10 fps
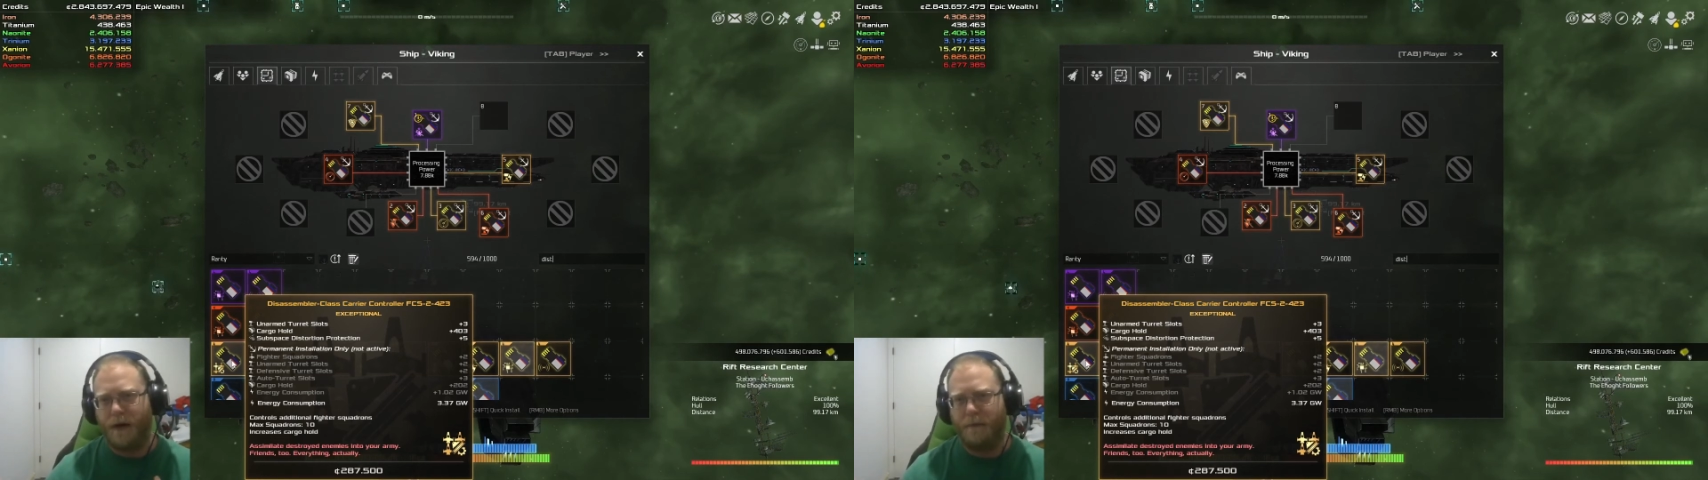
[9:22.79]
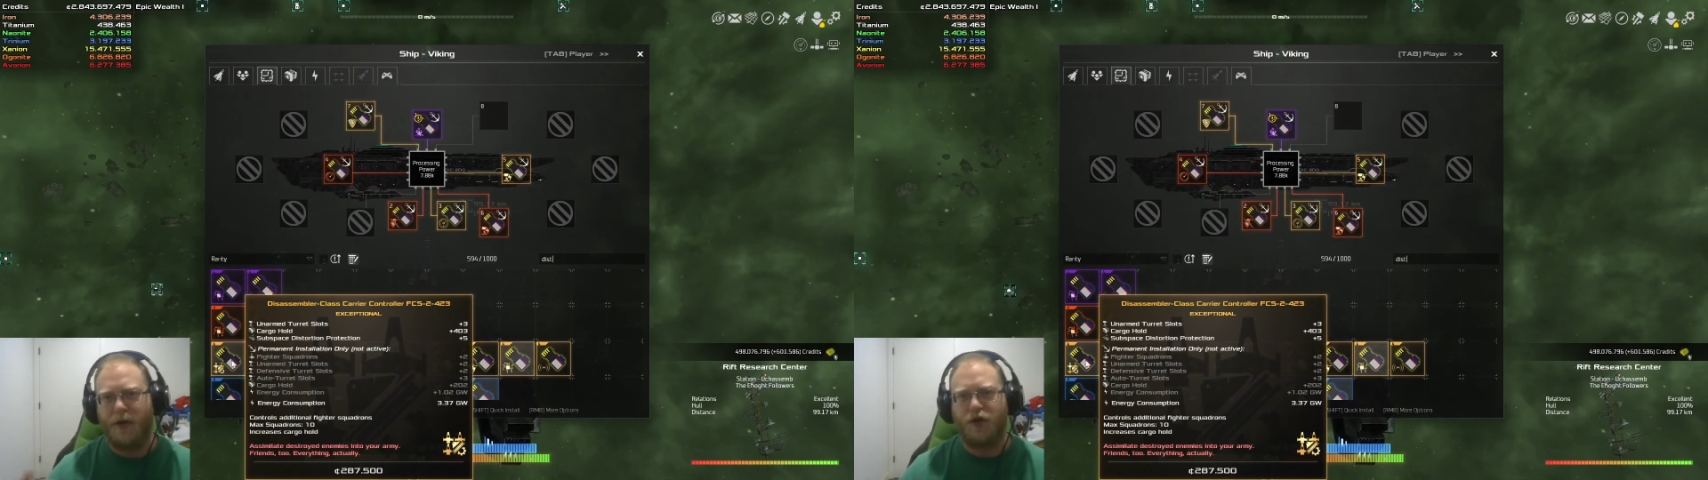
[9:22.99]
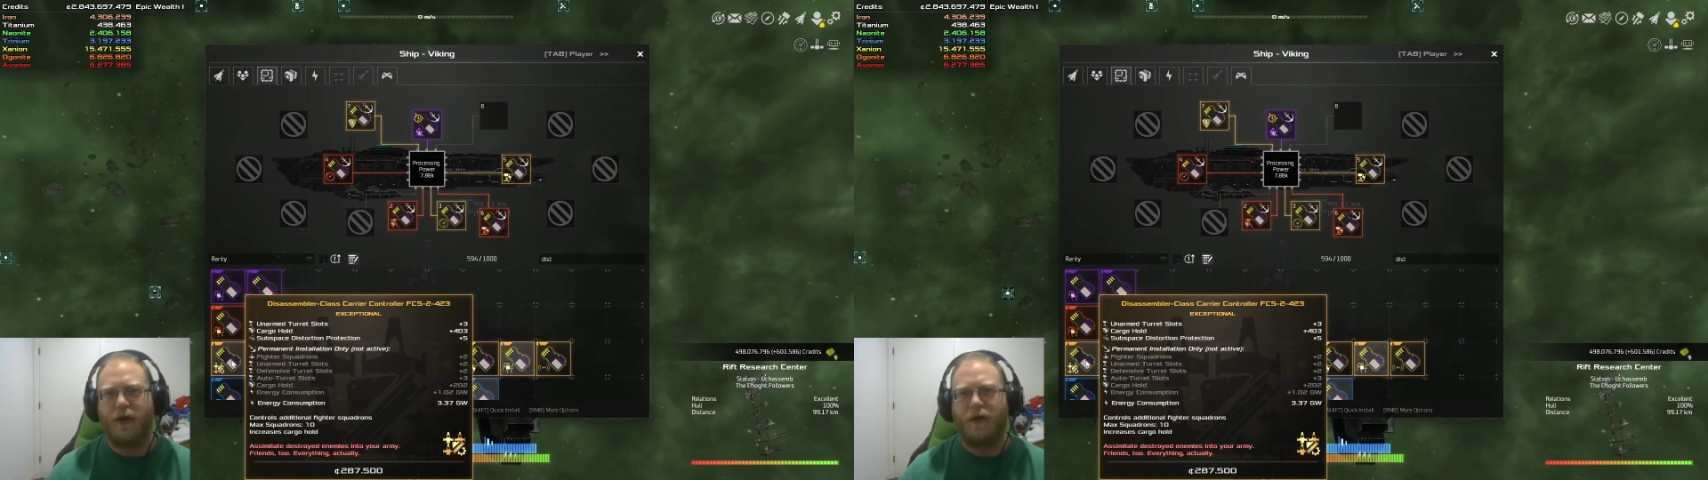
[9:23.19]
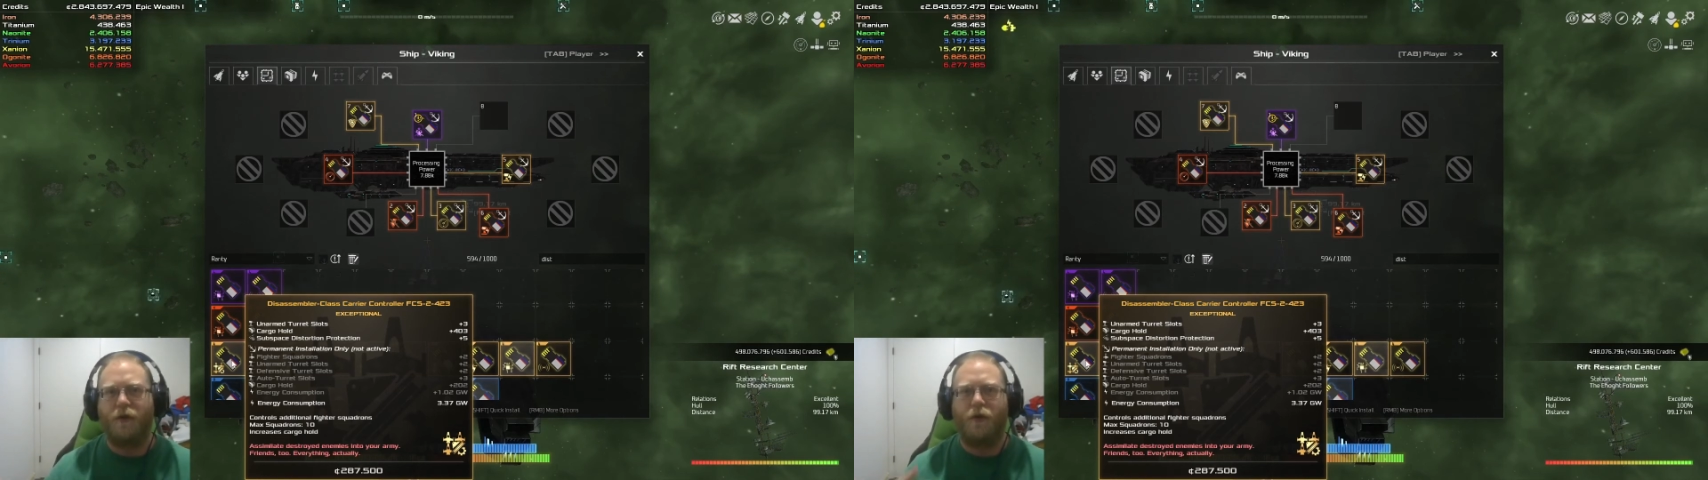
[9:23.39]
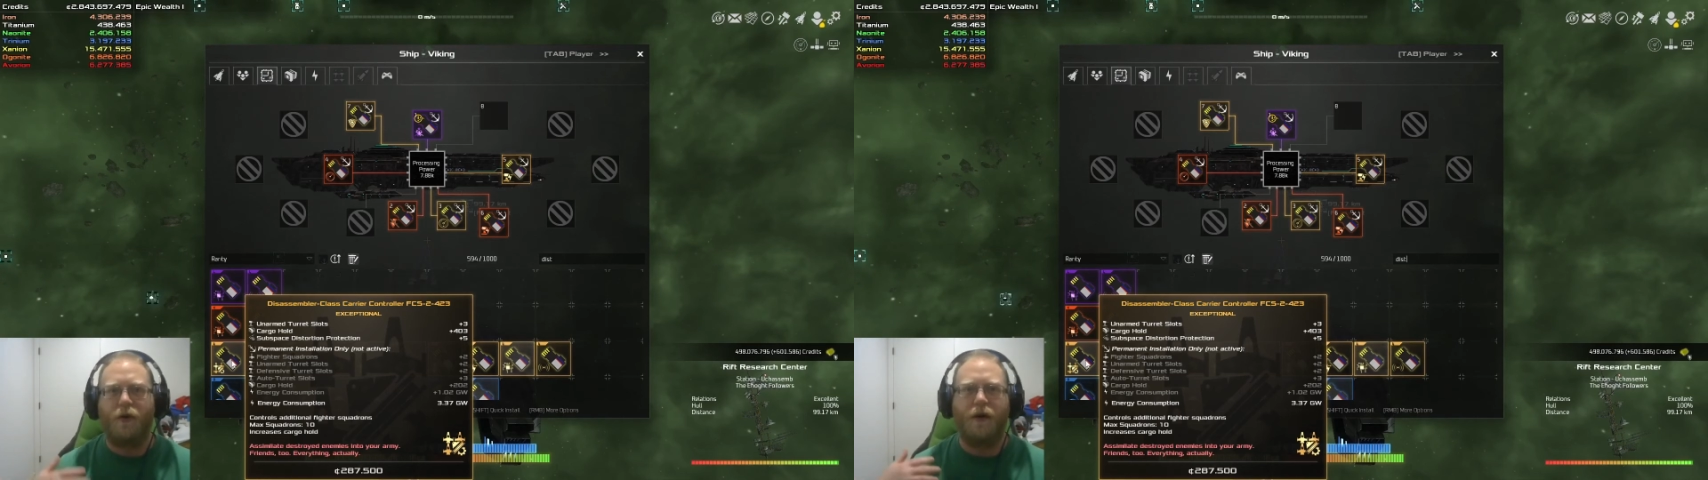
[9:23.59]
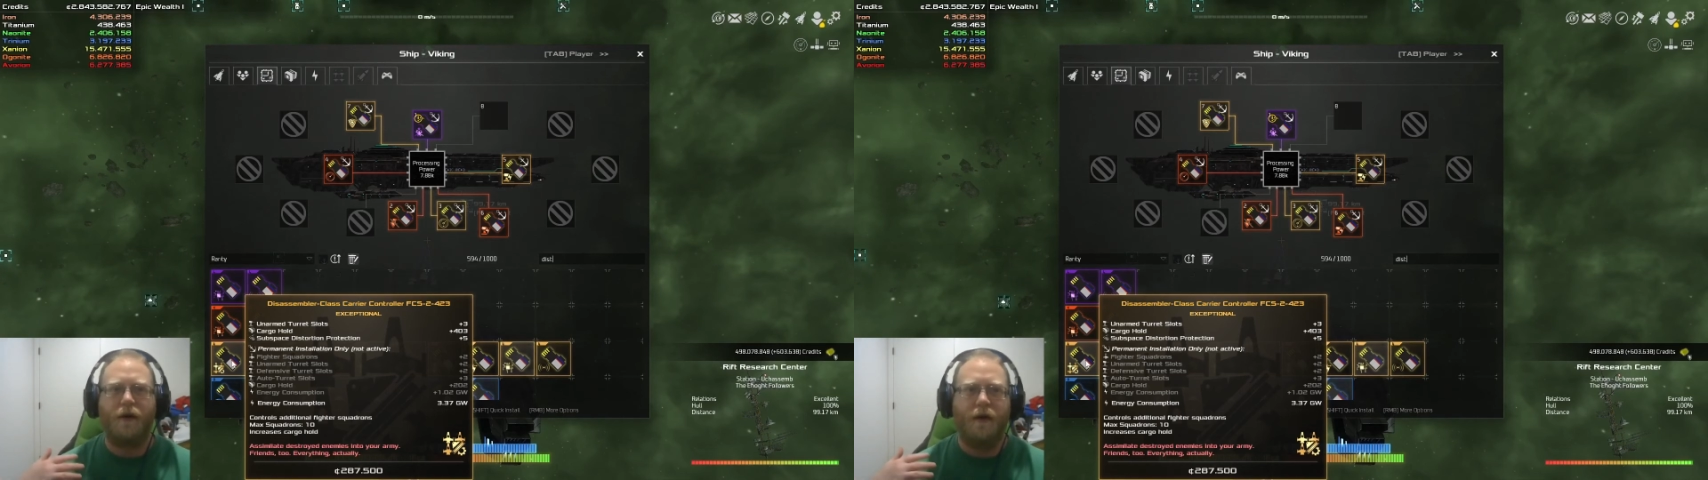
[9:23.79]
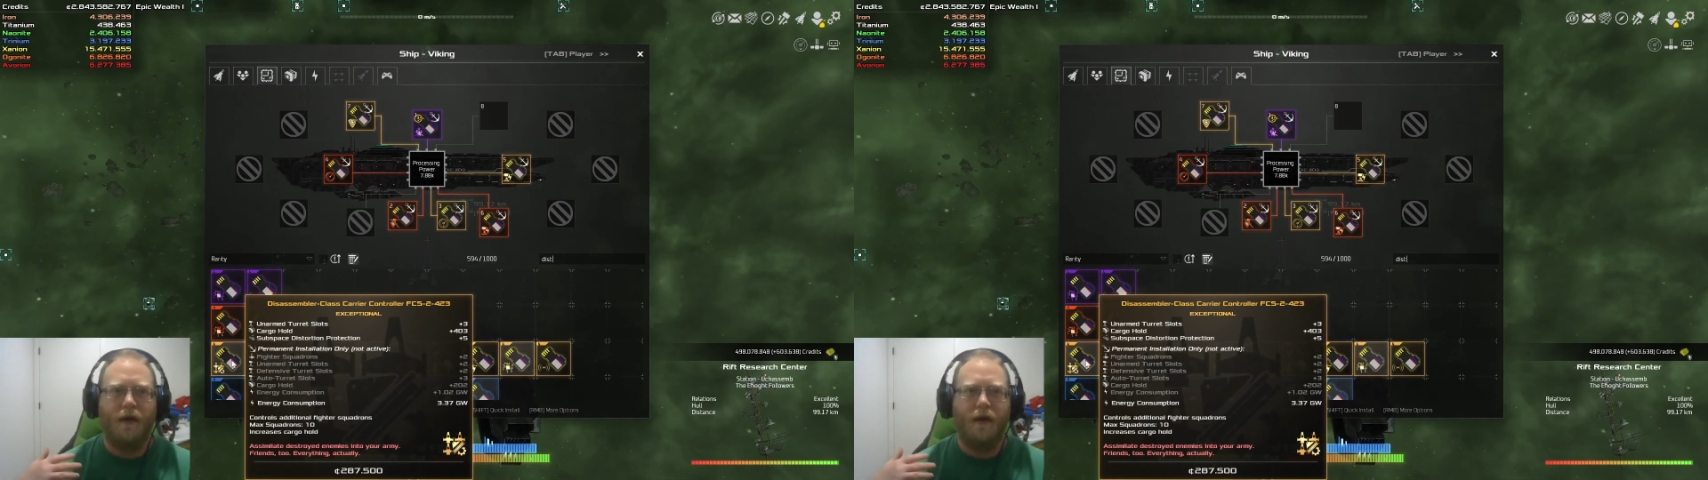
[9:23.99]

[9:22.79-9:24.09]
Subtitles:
mission or